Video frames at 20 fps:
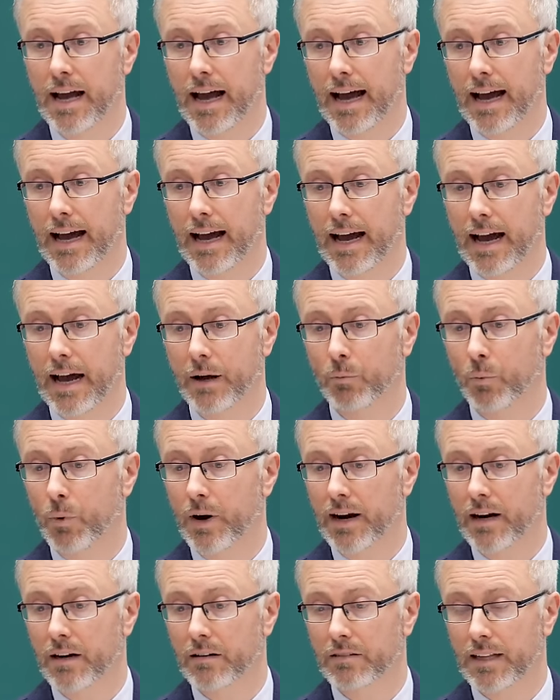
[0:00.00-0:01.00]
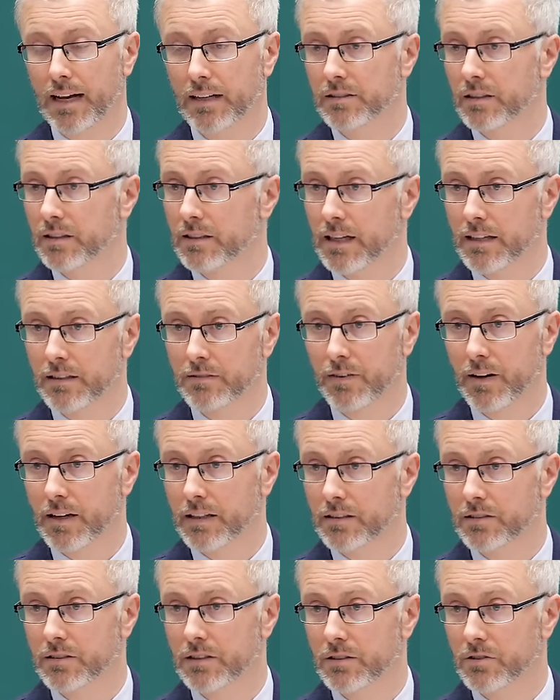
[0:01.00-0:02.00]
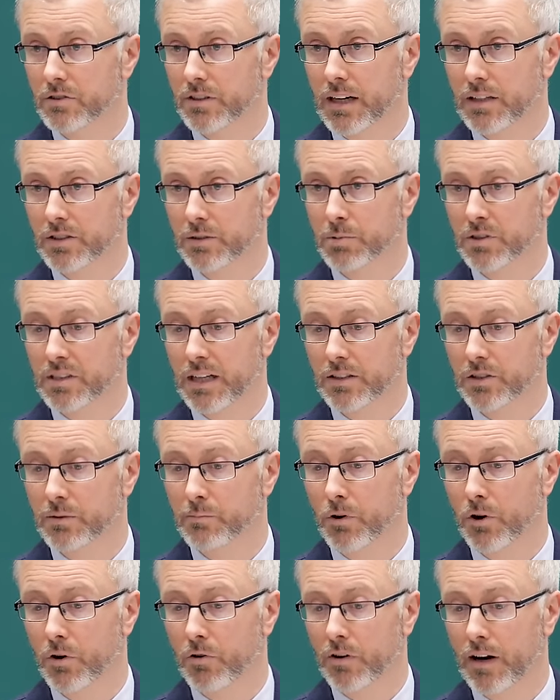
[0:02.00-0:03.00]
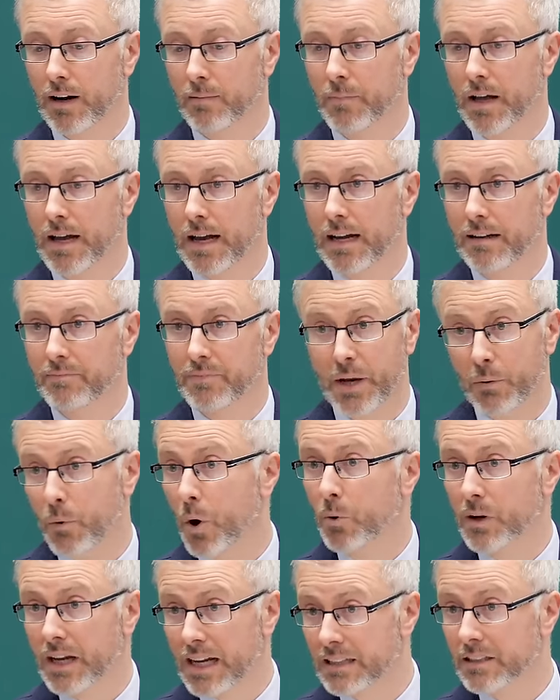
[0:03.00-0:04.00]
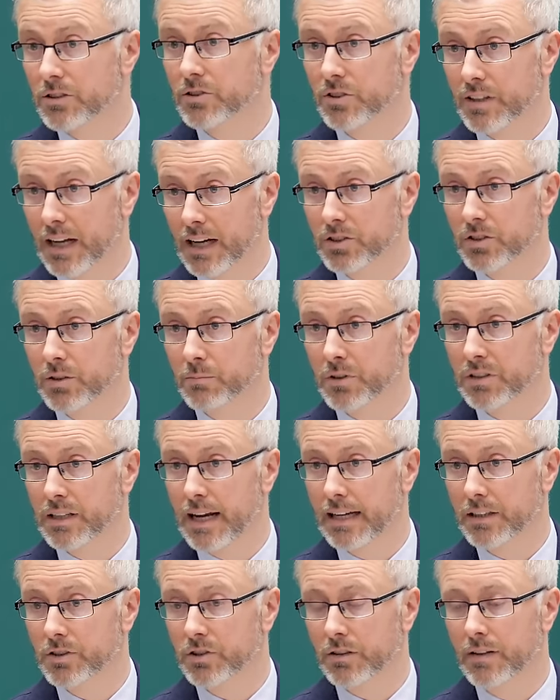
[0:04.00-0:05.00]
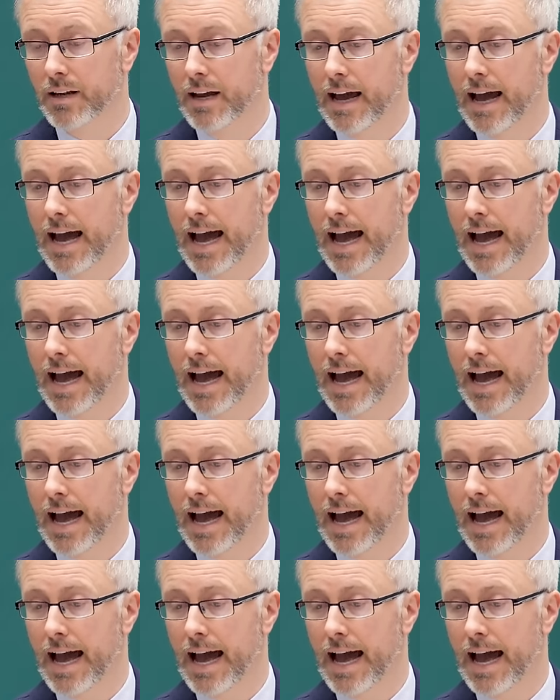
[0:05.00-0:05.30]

and where that's identified in the International Protection Programme, they won't get international protection.